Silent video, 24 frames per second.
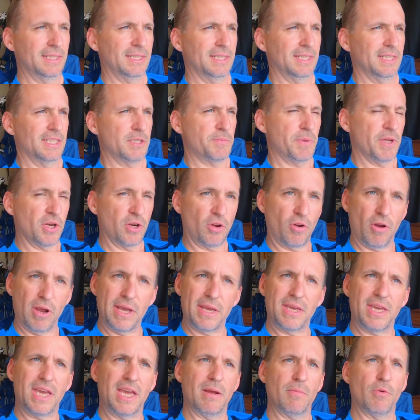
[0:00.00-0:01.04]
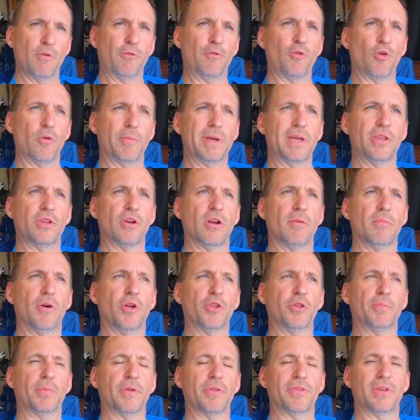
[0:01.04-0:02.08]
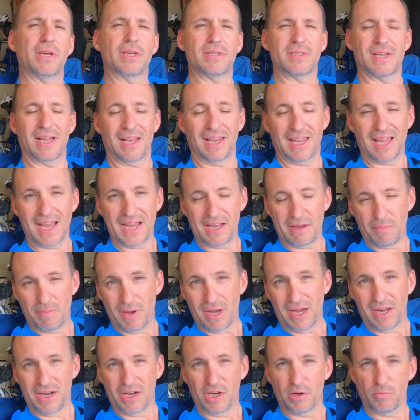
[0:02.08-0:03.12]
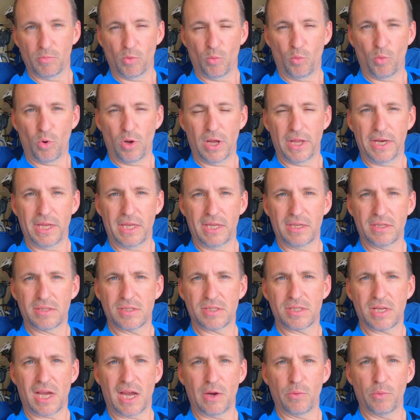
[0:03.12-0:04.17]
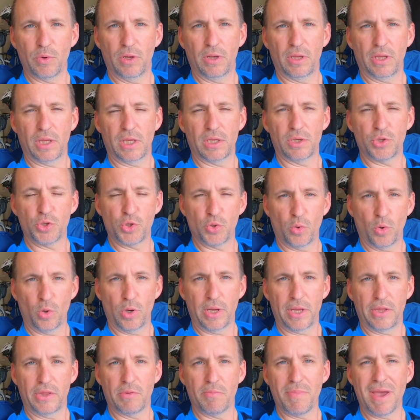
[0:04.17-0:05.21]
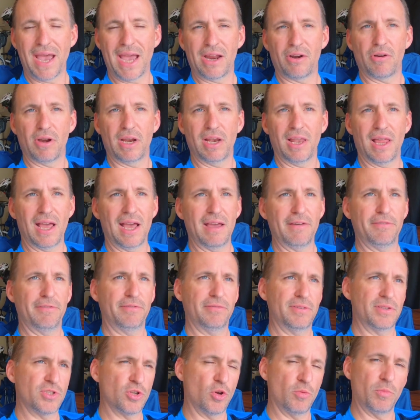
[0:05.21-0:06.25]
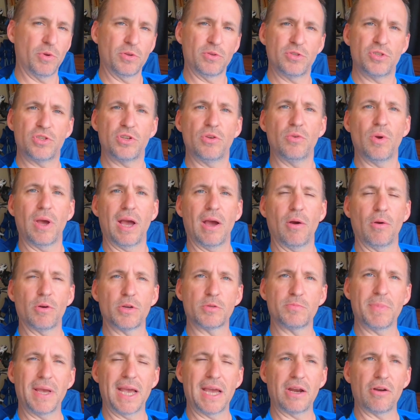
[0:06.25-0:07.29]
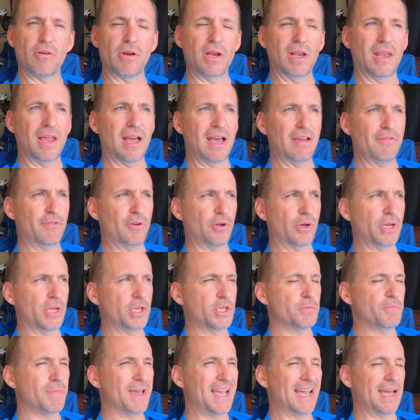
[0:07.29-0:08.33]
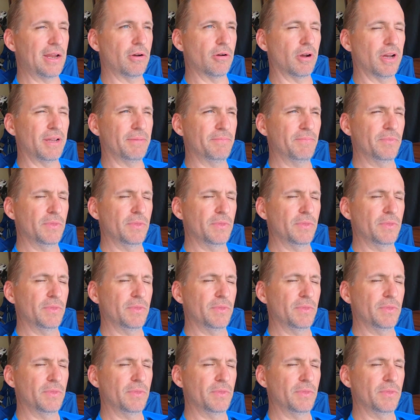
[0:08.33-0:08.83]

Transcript: It's been a great camera for me, and there are multiple things I like about it. Number one is I really enjoy the battery life. It's almost 2 hours battery life on each battery.